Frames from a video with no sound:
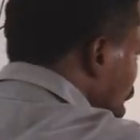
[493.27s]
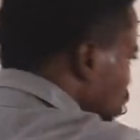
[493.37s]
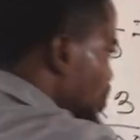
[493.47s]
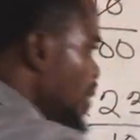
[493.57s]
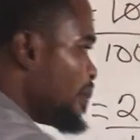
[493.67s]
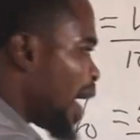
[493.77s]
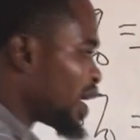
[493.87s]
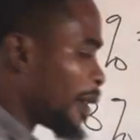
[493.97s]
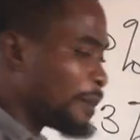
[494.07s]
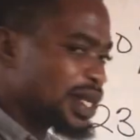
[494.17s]
Remember,
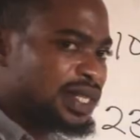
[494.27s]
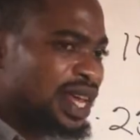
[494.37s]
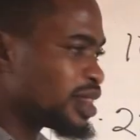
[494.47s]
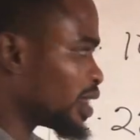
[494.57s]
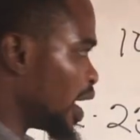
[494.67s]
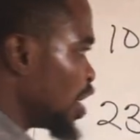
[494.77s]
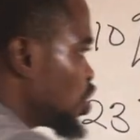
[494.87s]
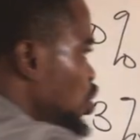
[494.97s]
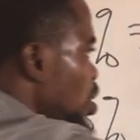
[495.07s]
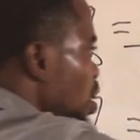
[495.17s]
the
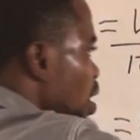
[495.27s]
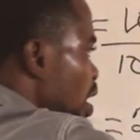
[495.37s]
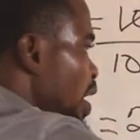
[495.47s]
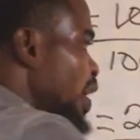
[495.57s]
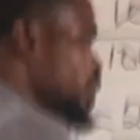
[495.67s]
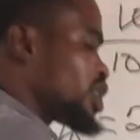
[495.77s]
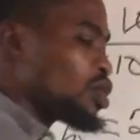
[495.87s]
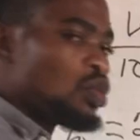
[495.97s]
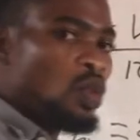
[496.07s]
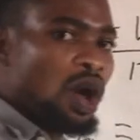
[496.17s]
percentage
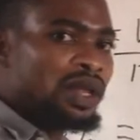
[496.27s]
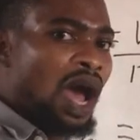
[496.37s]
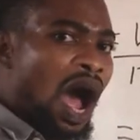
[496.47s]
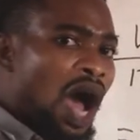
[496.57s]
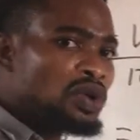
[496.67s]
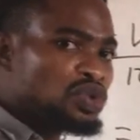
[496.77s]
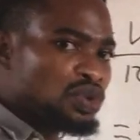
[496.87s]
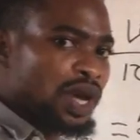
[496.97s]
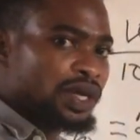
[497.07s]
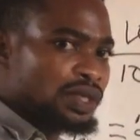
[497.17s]
is
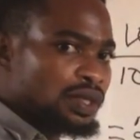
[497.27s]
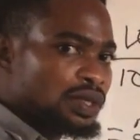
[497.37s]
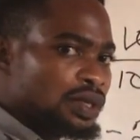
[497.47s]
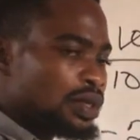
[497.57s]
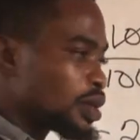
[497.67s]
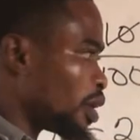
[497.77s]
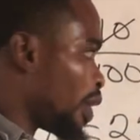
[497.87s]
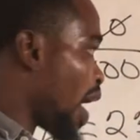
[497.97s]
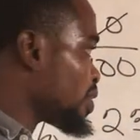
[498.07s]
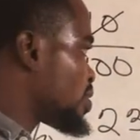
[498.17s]
100.
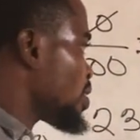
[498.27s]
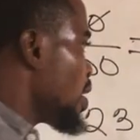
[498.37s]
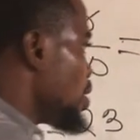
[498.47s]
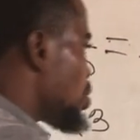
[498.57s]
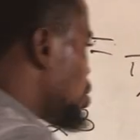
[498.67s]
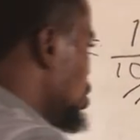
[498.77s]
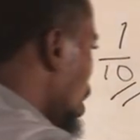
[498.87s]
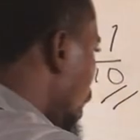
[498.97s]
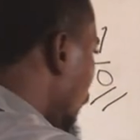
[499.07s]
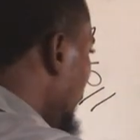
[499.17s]
Alright? So
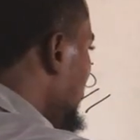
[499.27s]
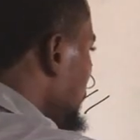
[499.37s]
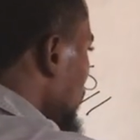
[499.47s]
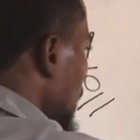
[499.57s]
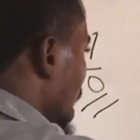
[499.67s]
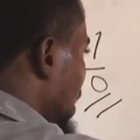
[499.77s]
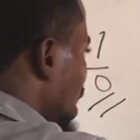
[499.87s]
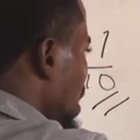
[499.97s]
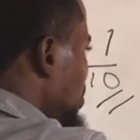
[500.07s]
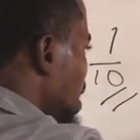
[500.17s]
I
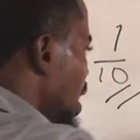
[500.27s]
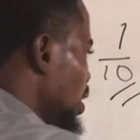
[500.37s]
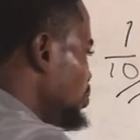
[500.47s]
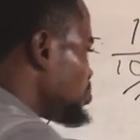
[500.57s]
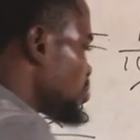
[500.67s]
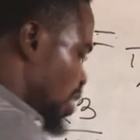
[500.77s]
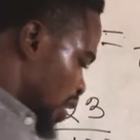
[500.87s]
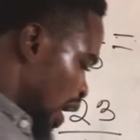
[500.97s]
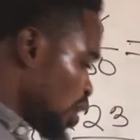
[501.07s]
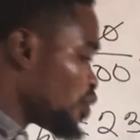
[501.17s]
come here
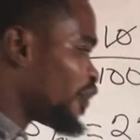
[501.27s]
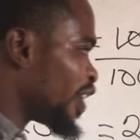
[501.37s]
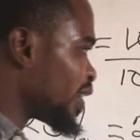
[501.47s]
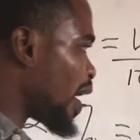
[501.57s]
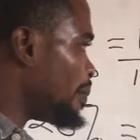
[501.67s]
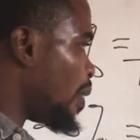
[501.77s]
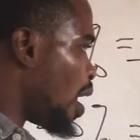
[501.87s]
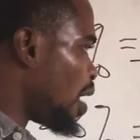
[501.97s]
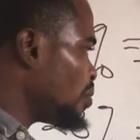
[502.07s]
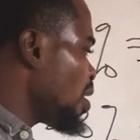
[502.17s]
and I look for a
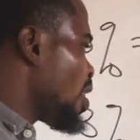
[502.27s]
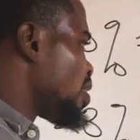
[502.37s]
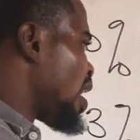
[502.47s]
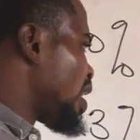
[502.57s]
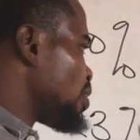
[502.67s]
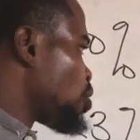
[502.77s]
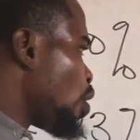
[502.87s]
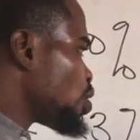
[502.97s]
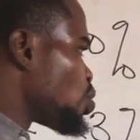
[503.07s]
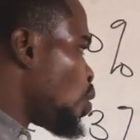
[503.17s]
number that can go
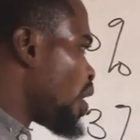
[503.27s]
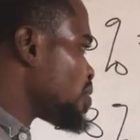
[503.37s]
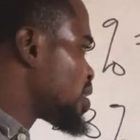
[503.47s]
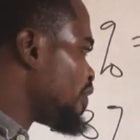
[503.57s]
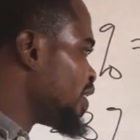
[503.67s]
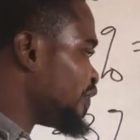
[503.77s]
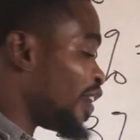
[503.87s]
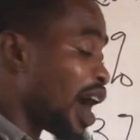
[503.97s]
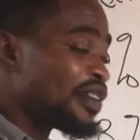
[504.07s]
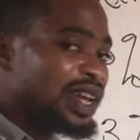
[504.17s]
into
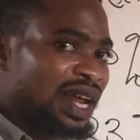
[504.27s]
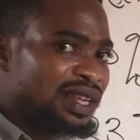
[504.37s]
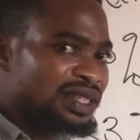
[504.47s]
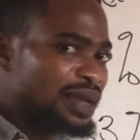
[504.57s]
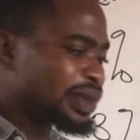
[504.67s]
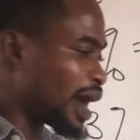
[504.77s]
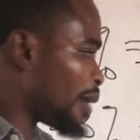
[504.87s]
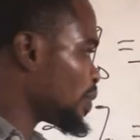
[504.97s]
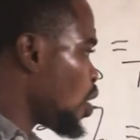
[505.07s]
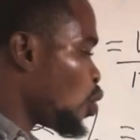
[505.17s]
75 and at the same
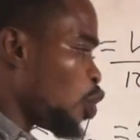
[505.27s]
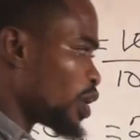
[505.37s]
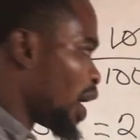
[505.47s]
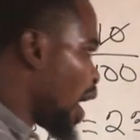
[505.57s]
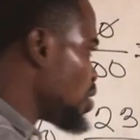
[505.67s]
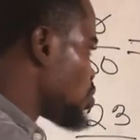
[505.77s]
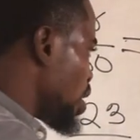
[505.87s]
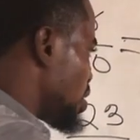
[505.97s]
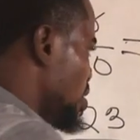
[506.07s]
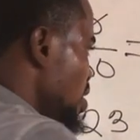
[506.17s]
time
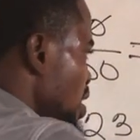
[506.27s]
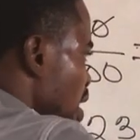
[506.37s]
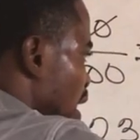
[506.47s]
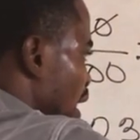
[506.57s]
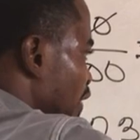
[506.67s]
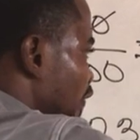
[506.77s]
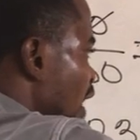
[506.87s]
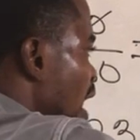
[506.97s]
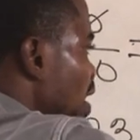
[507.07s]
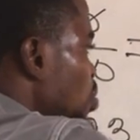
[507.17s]
100. And I
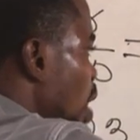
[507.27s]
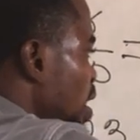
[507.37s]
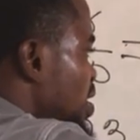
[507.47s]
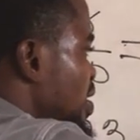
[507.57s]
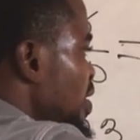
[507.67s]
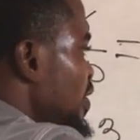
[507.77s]
find what?